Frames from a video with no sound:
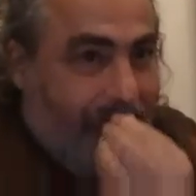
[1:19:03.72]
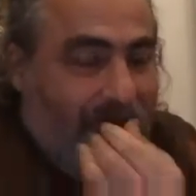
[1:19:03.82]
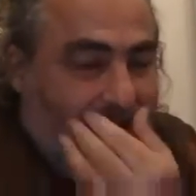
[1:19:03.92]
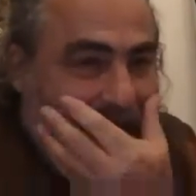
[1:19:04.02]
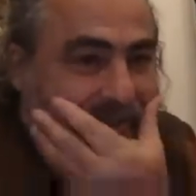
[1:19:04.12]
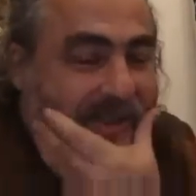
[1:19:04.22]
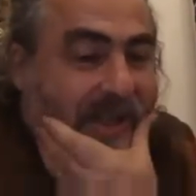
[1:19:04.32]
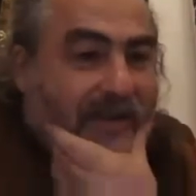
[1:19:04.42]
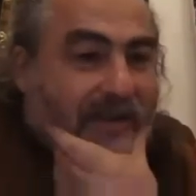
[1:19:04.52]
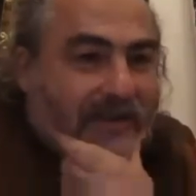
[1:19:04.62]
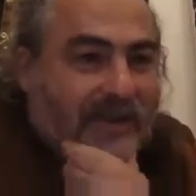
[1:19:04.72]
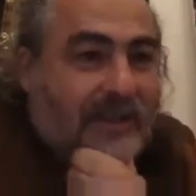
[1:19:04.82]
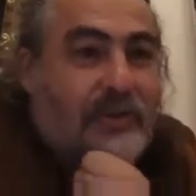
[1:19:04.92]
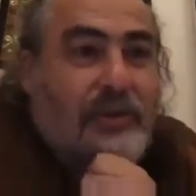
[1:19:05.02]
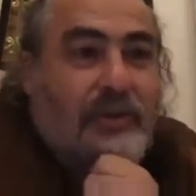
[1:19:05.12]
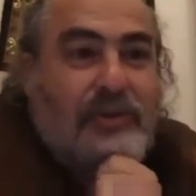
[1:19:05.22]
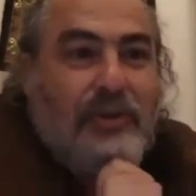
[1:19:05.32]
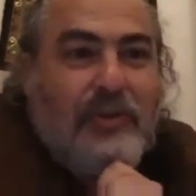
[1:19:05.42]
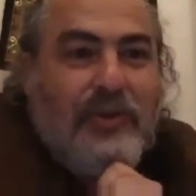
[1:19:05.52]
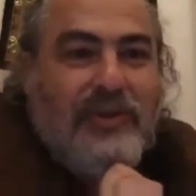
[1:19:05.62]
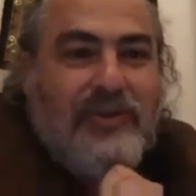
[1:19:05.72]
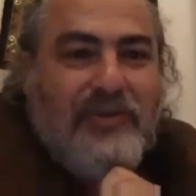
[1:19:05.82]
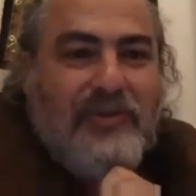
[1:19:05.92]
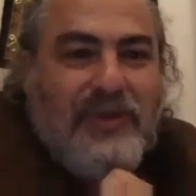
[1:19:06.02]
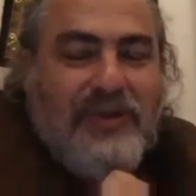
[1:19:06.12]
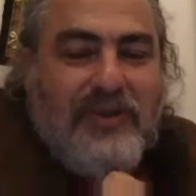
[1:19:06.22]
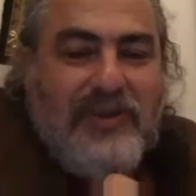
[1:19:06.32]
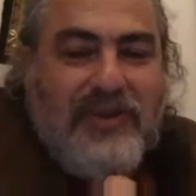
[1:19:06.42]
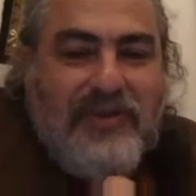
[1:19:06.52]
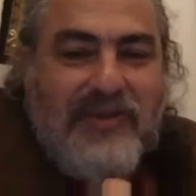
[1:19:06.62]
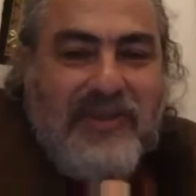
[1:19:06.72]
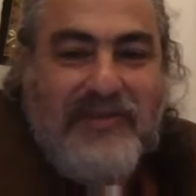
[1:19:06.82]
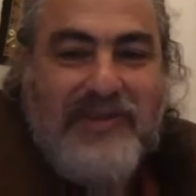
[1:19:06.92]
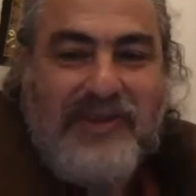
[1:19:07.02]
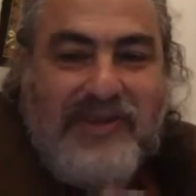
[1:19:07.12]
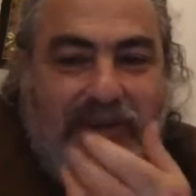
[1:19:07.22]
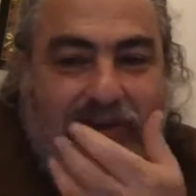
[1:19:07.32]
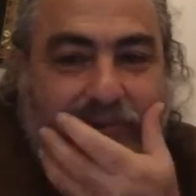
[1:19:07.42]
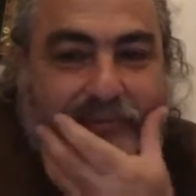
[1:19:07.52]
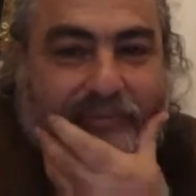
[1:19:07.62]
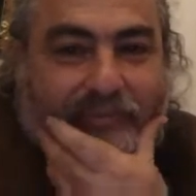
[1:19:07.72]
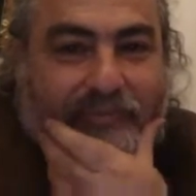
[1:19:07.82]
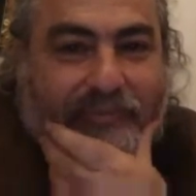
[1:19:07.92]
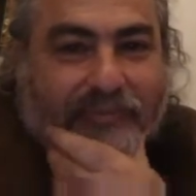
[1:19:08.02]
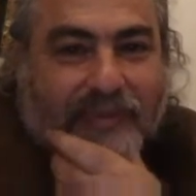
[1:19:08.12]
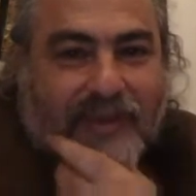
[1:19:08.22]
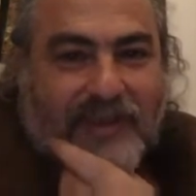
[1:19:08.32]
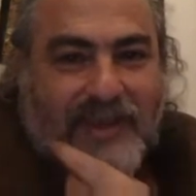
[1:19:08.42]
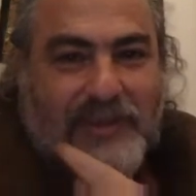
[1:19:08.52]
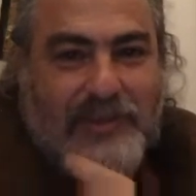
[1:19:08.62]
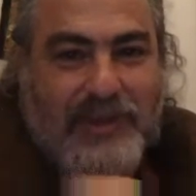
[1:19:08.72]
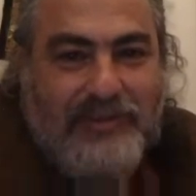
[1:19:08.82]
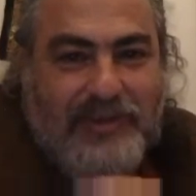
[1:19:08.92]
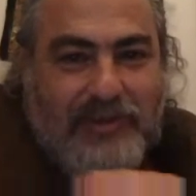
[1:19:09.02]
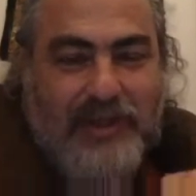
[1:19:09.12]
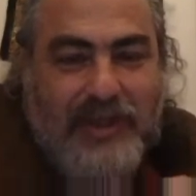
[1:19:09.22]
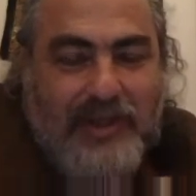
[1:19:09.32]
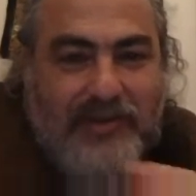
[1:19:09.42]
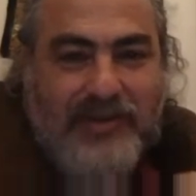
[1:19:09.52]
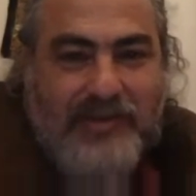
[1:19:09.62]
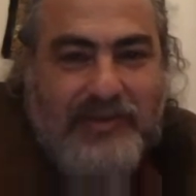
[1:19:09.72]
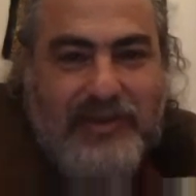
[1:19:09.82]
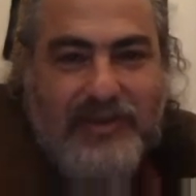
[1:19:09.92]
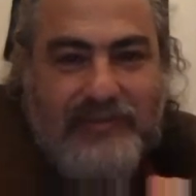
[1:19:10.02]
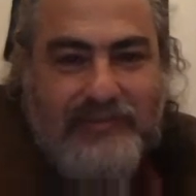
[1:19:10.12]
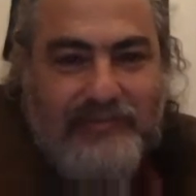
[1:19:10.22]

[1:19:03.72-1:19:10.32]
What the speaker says: of a cellar, and you don't know what creatures live in the cellar. And whenever you hear something